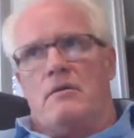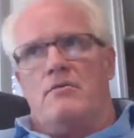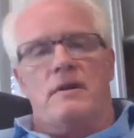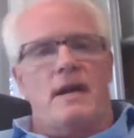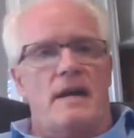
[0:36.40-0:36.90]

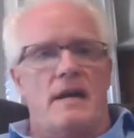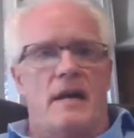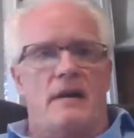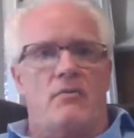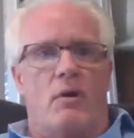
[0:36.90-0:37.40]
create
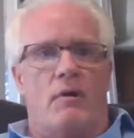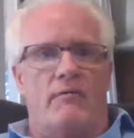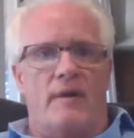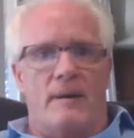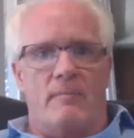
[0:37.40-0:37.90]
a
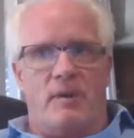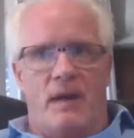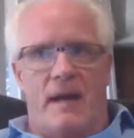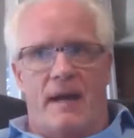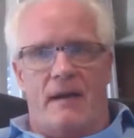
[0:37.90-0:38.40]
qualified
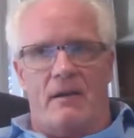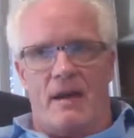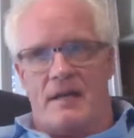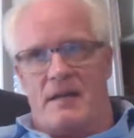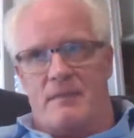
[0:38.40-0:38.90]
plan, a
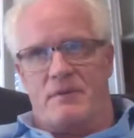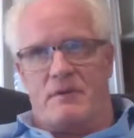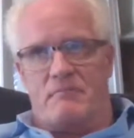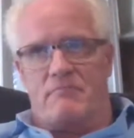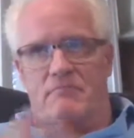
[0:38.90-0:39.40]
lot of
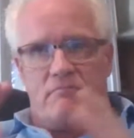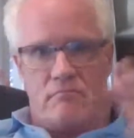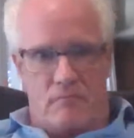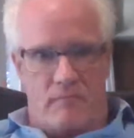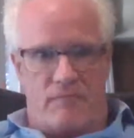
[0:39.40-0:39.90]
times,
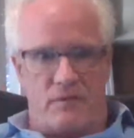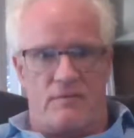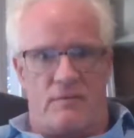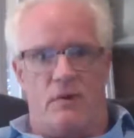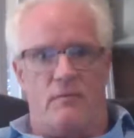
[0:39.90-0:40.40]

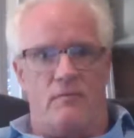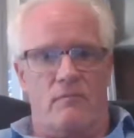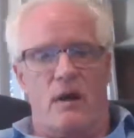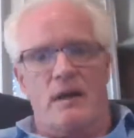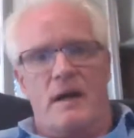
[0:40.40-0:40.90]
first of all,
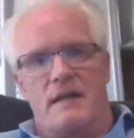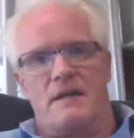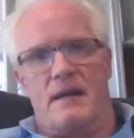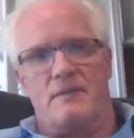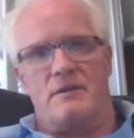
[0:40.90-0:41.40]
a lot of
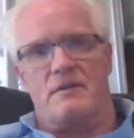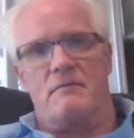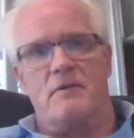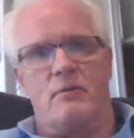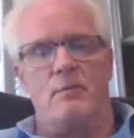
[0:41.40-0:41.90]
times
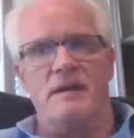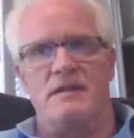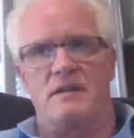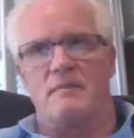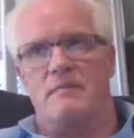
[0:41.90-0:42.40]
the
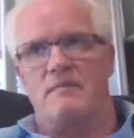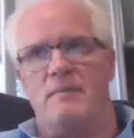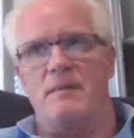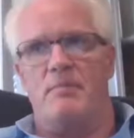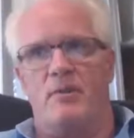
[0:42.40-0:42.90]
reason
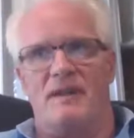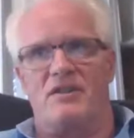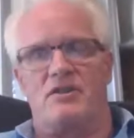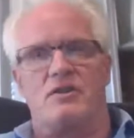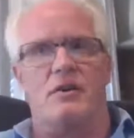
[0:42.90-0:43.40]
people
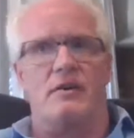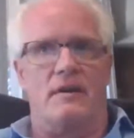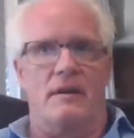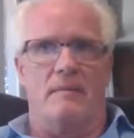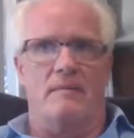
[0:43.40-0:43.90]
get
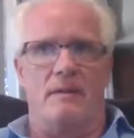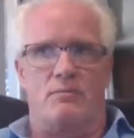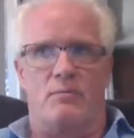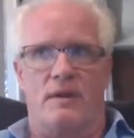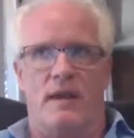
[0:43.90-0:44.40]
started in them
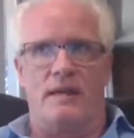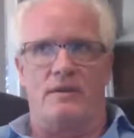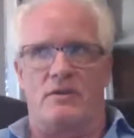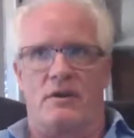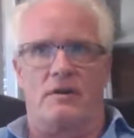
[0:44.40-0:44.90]
is when they
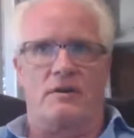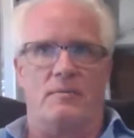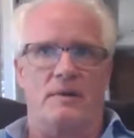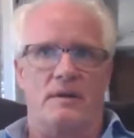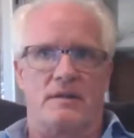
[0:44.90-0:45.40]
start
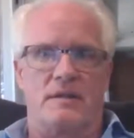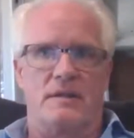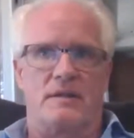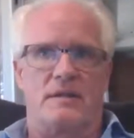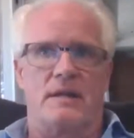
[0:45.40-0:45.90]
their
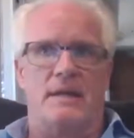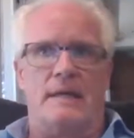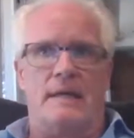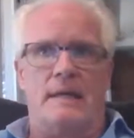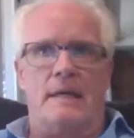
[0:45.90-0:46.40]
business,
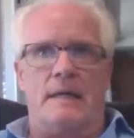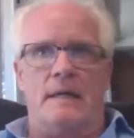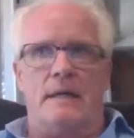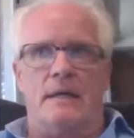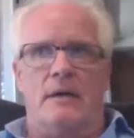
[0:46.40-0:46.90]

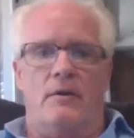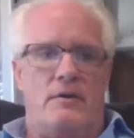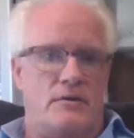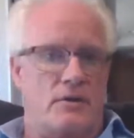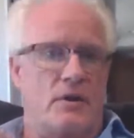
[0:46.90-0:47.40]
and
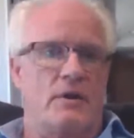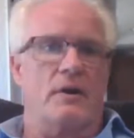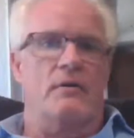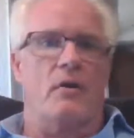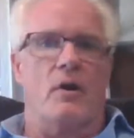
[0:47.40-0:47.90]
they're starting
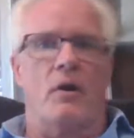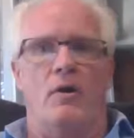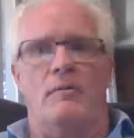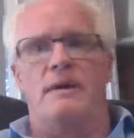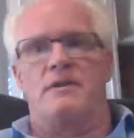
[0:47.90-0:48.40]
to
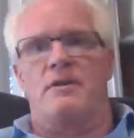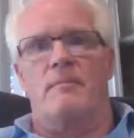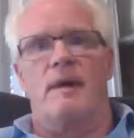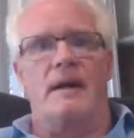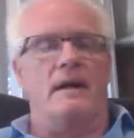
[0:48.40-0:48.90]
grow, they
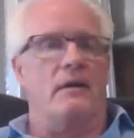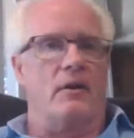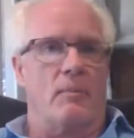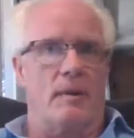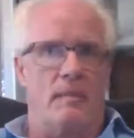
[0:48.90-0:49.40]
start making a
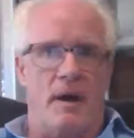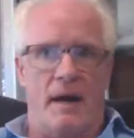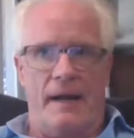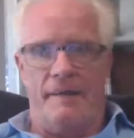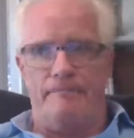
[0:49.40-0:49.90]
little bit of
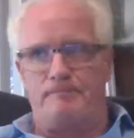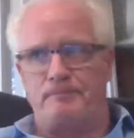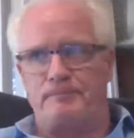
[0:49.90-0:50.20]
money,